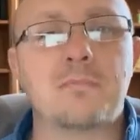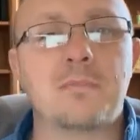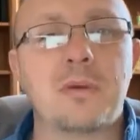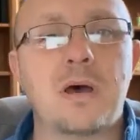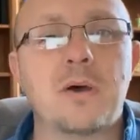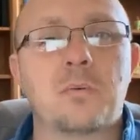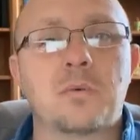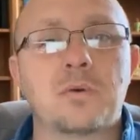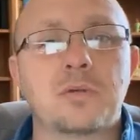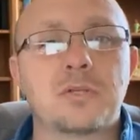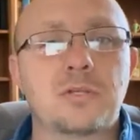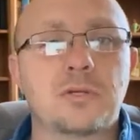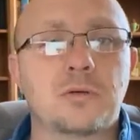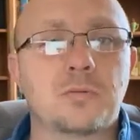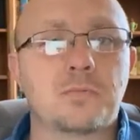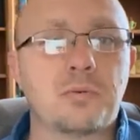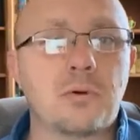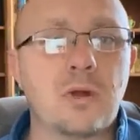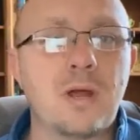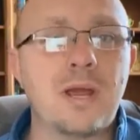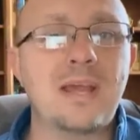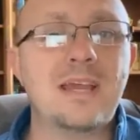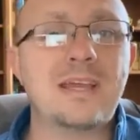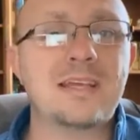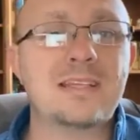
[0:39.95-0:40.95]
But we're still
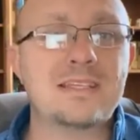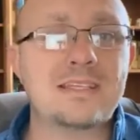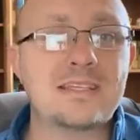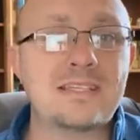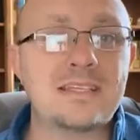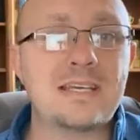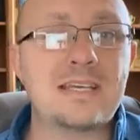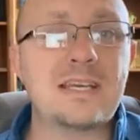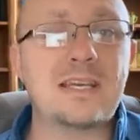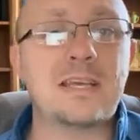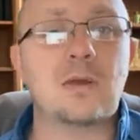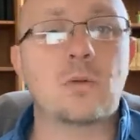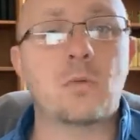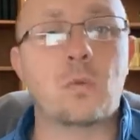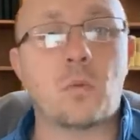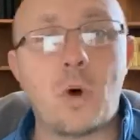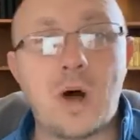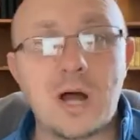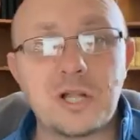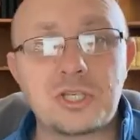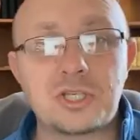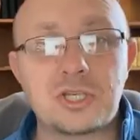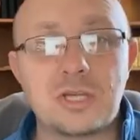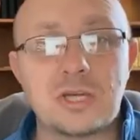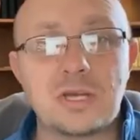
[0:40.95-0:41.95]
praying and seeing and
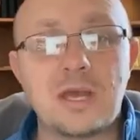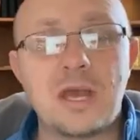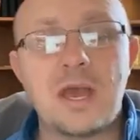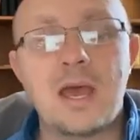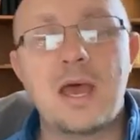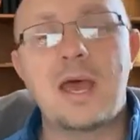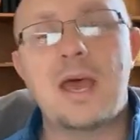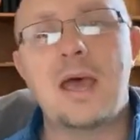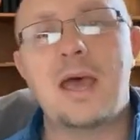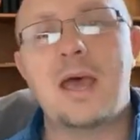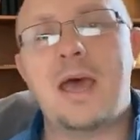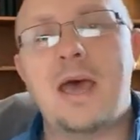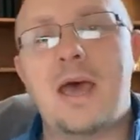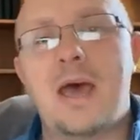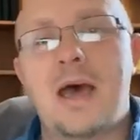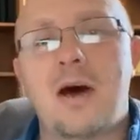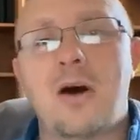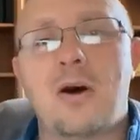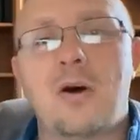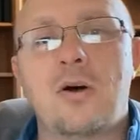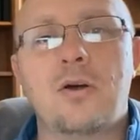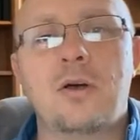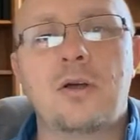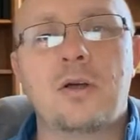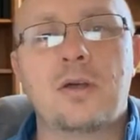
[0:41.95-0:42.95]
watching
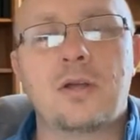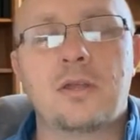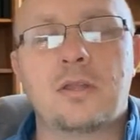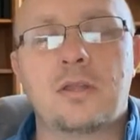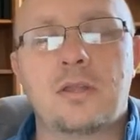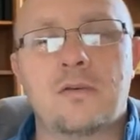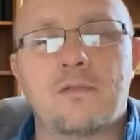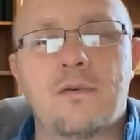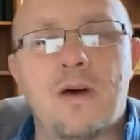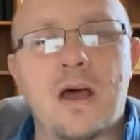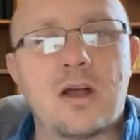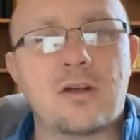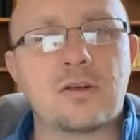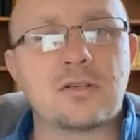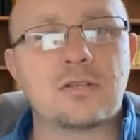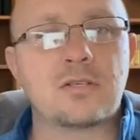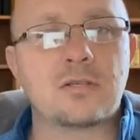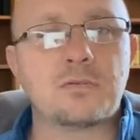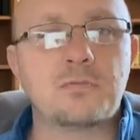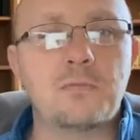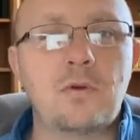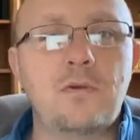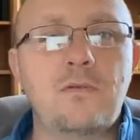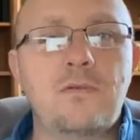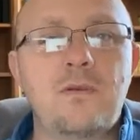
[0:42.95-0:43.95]
how the virus
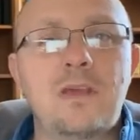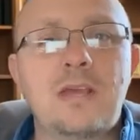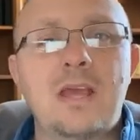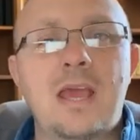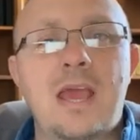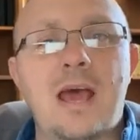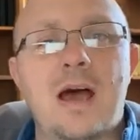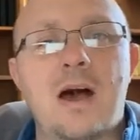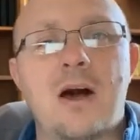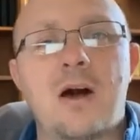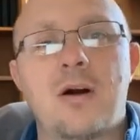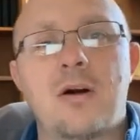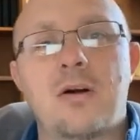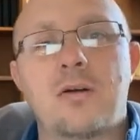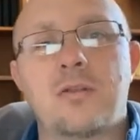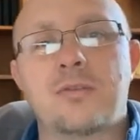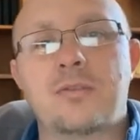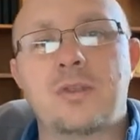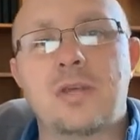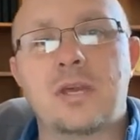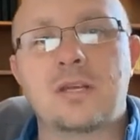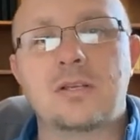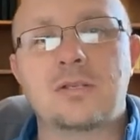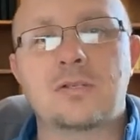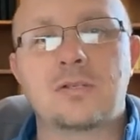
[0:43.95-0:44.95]
is moving, how
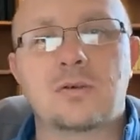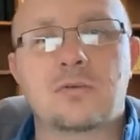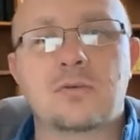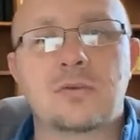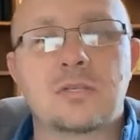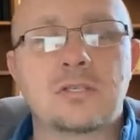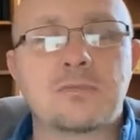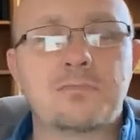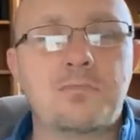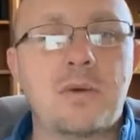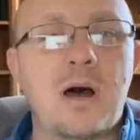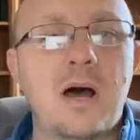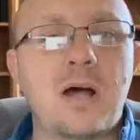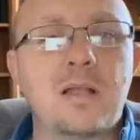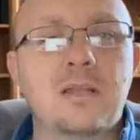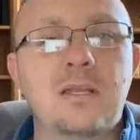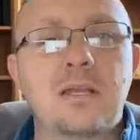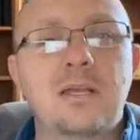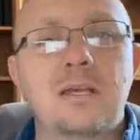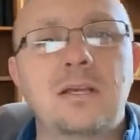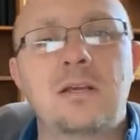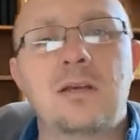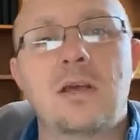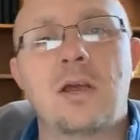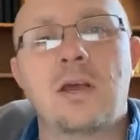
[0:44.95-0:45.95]
things are
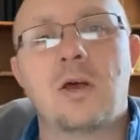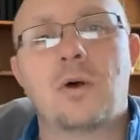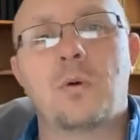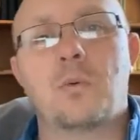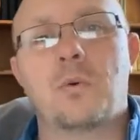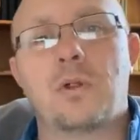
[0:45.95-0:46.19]
responding,